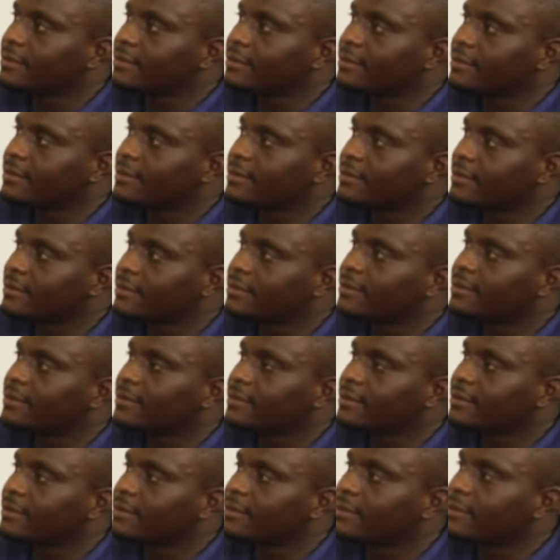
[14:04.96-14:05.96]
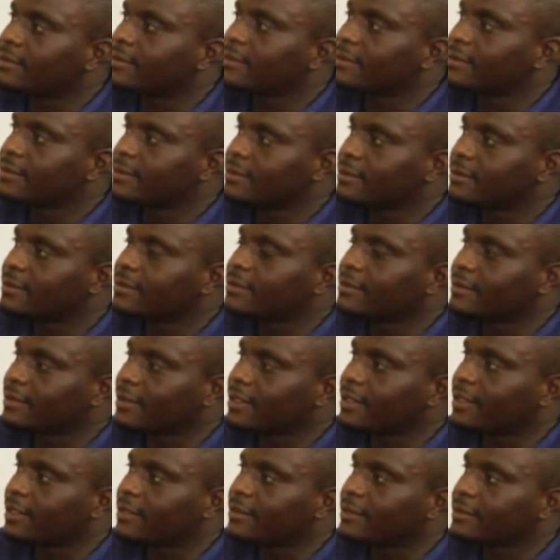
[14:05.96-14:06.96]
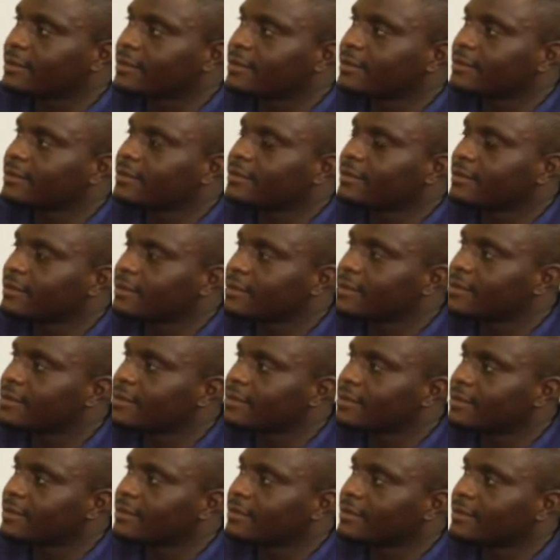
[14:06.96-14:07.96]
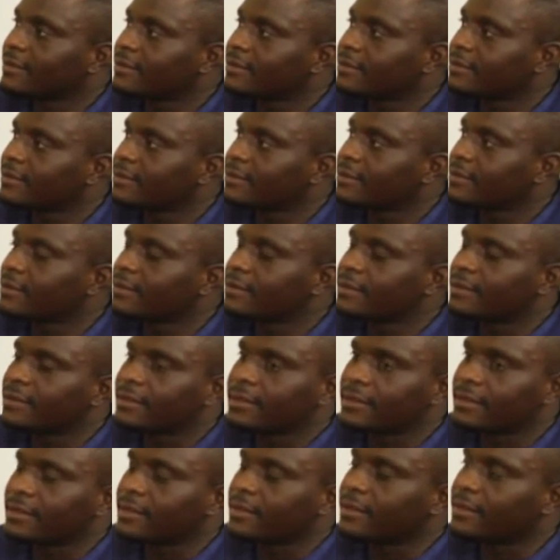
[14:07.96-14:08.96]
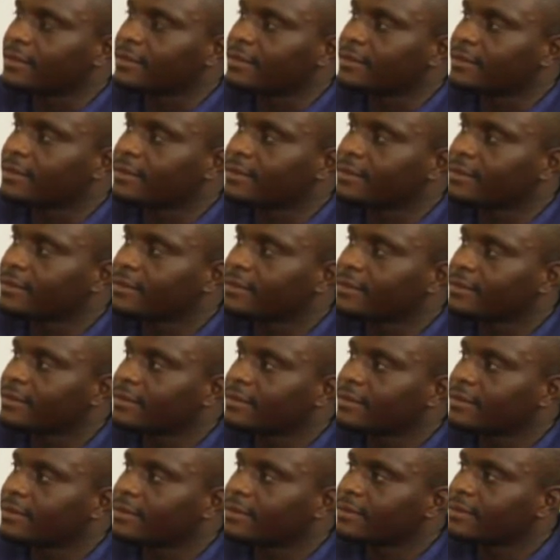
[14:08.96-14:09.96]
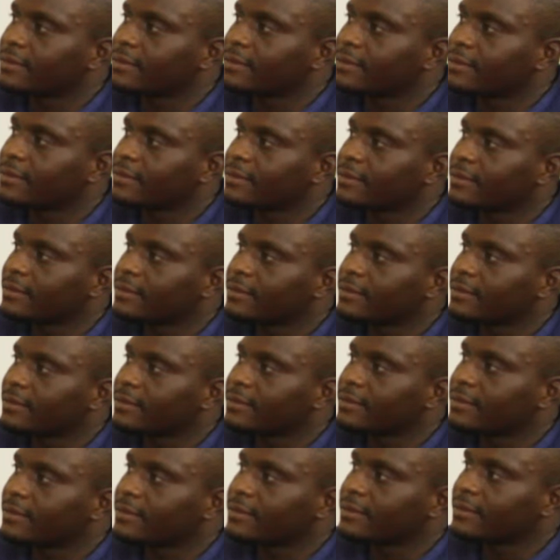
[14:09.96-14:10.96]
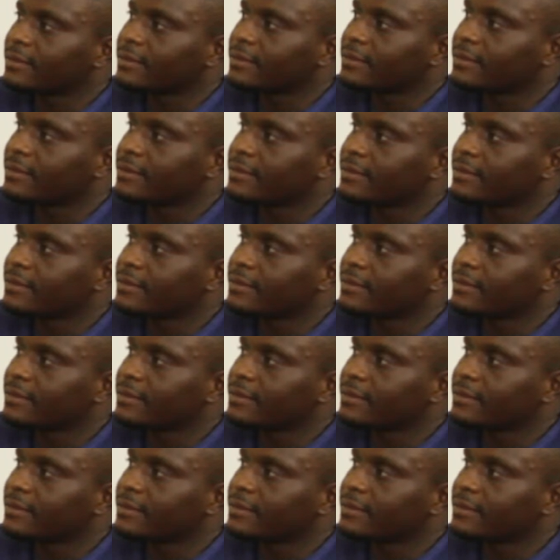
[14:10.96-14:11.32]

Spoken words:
(silent)